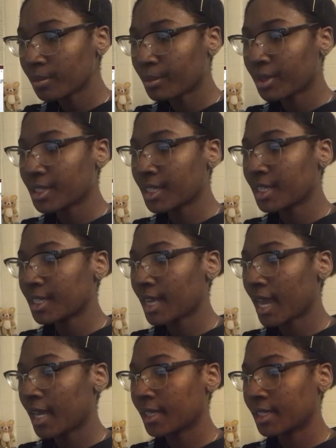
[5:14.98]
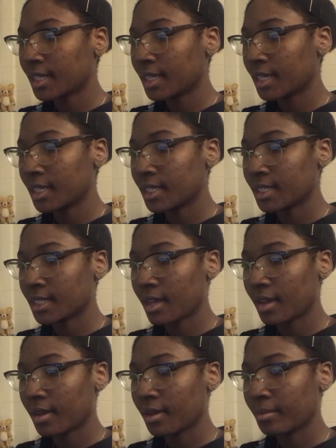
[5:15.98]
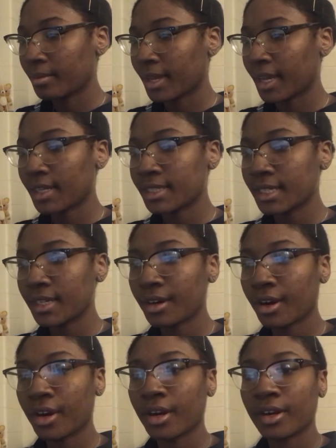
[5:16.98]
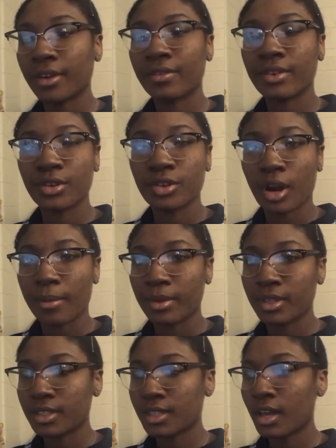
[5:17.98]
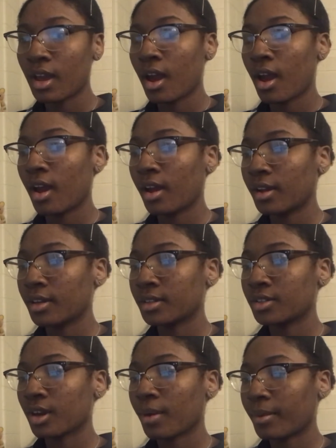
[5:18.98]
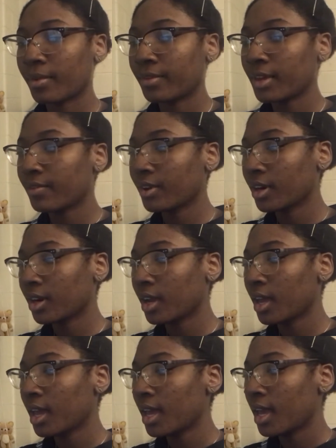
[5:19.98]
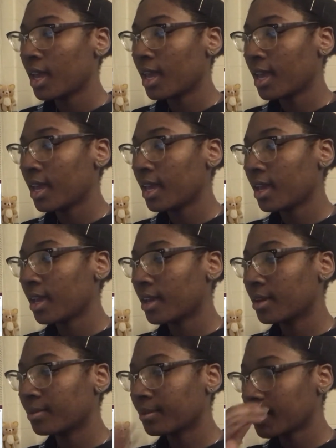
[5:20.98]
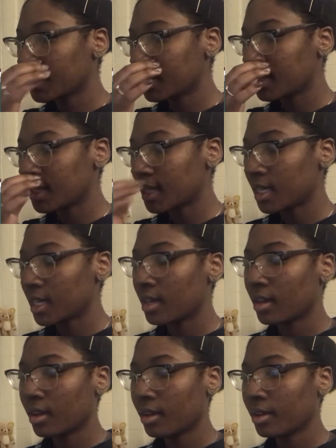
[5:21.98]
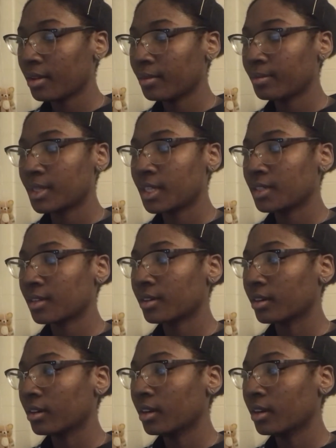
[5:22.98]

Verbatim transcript: Musley's Cantonese, um, like I've seen her in a few dramas on Drama Fever, and let's see, um, these are